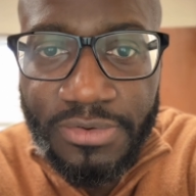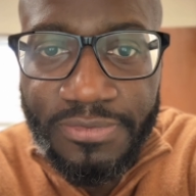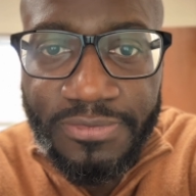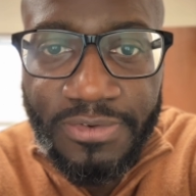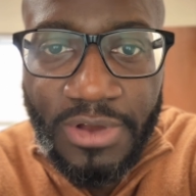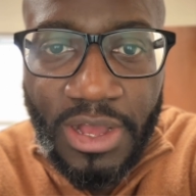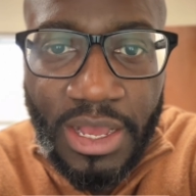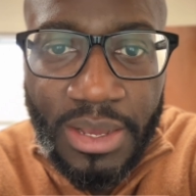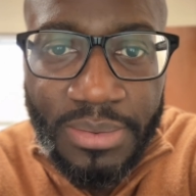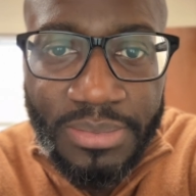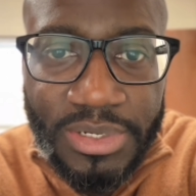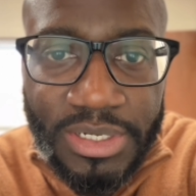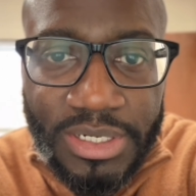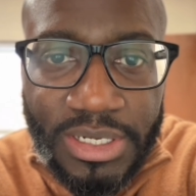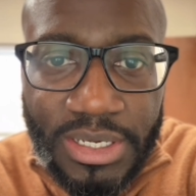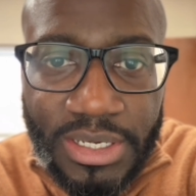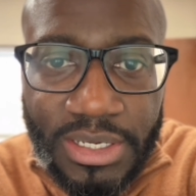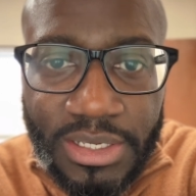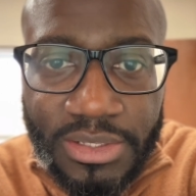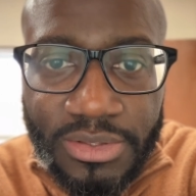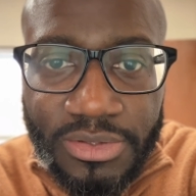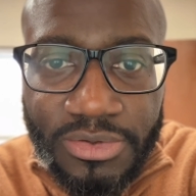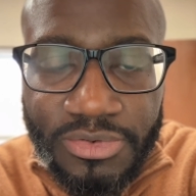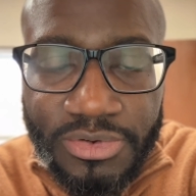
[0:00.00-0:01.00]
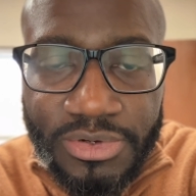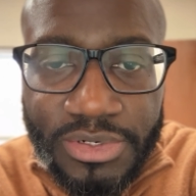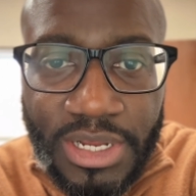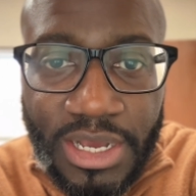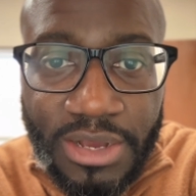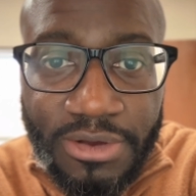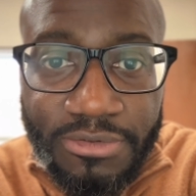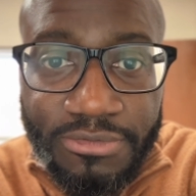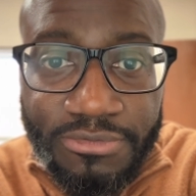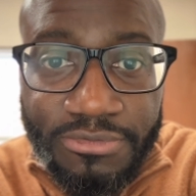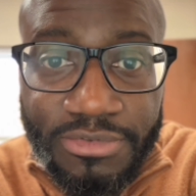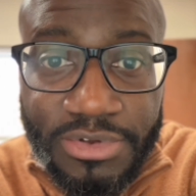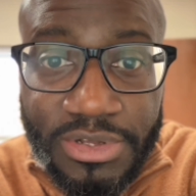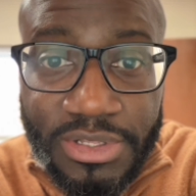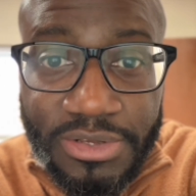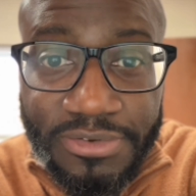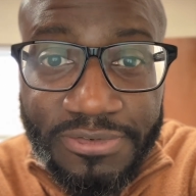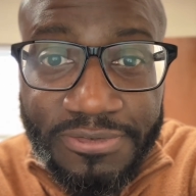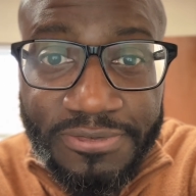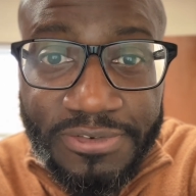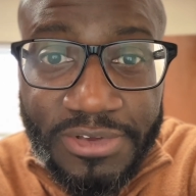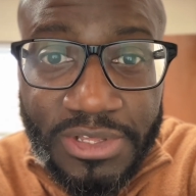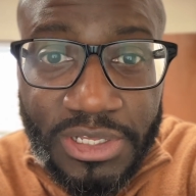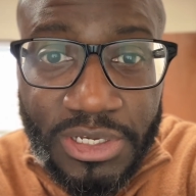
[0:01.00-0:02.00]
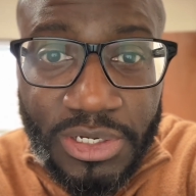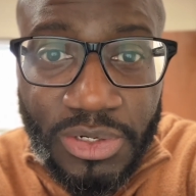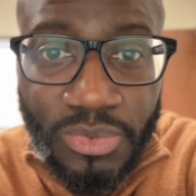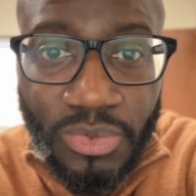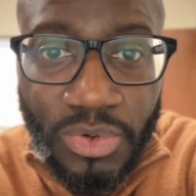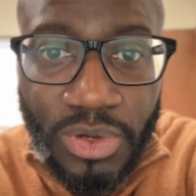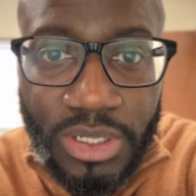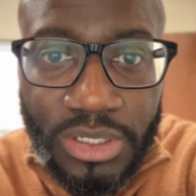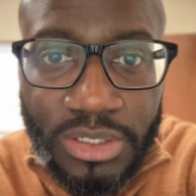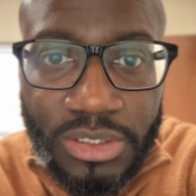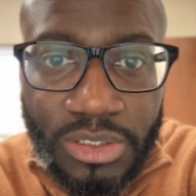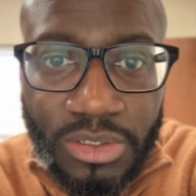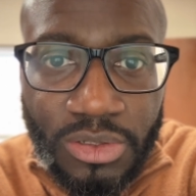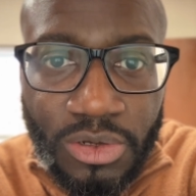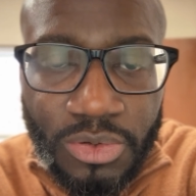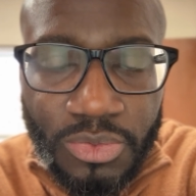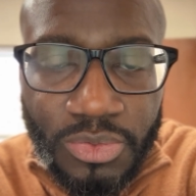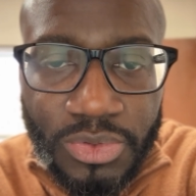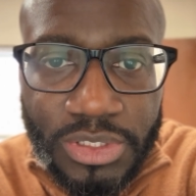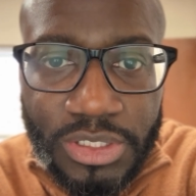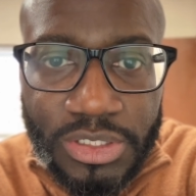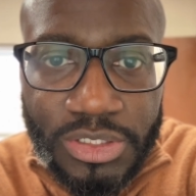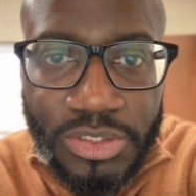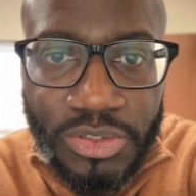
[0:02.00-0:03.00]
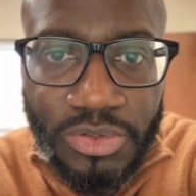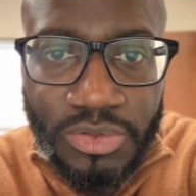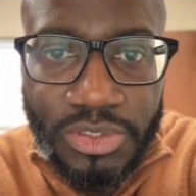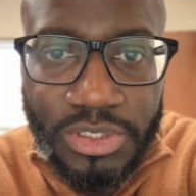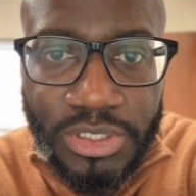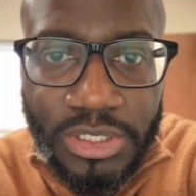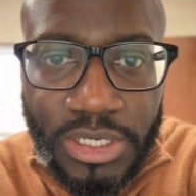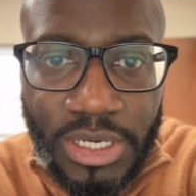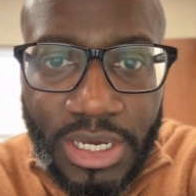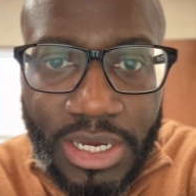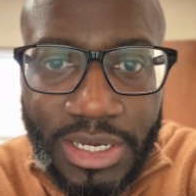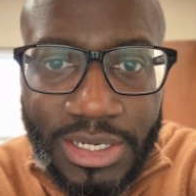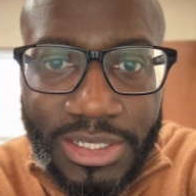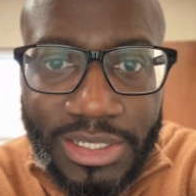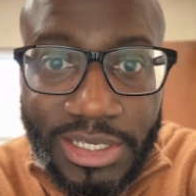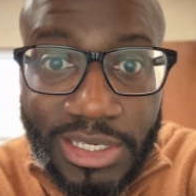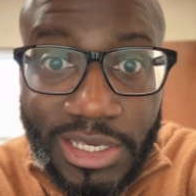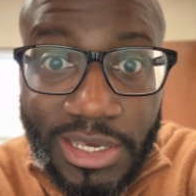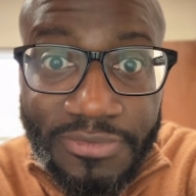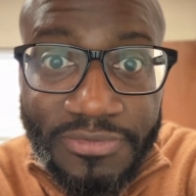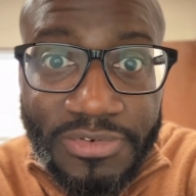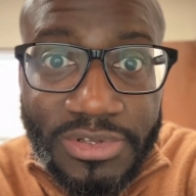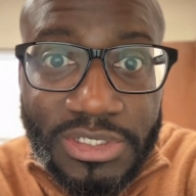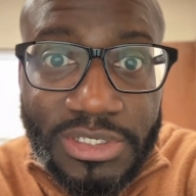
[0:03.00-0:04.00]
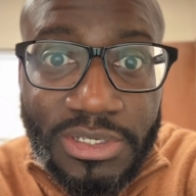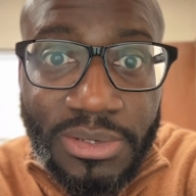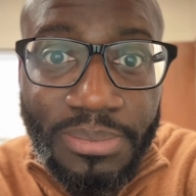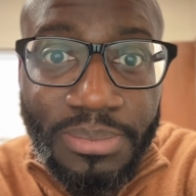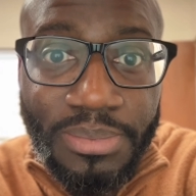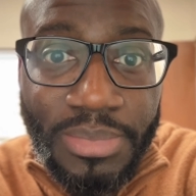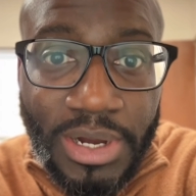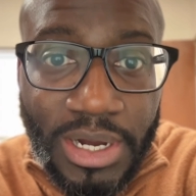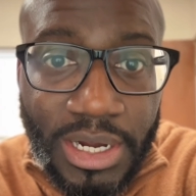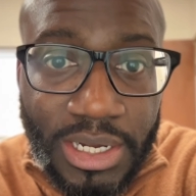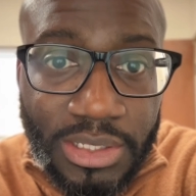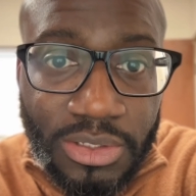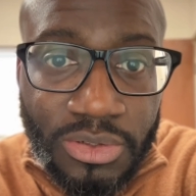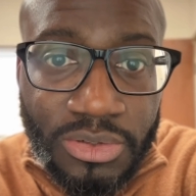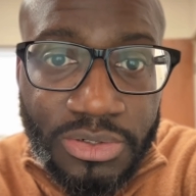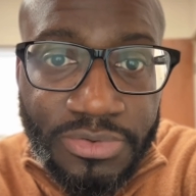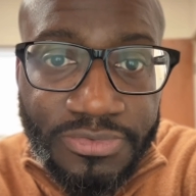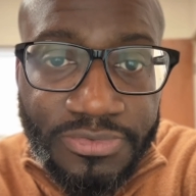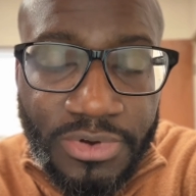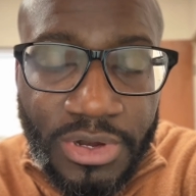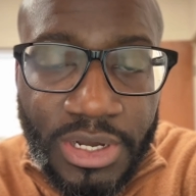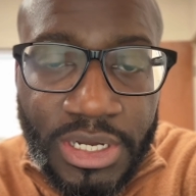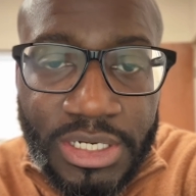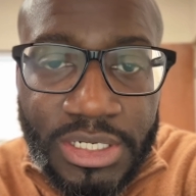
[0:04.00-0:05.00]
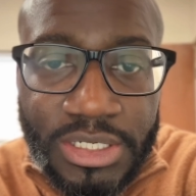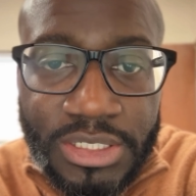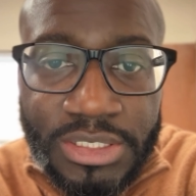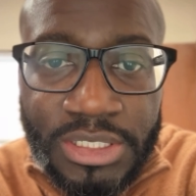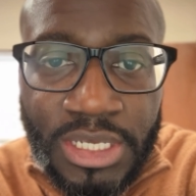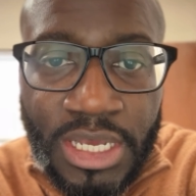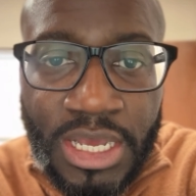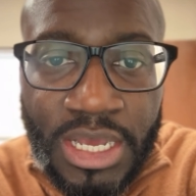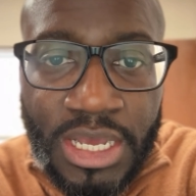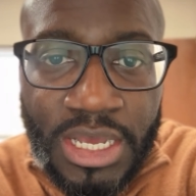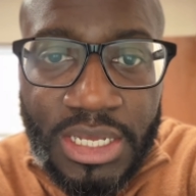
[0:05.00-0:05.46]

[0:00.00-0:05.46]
vomiting, they're not really feeling well along with this UTI, like if it's a pyelonephritis,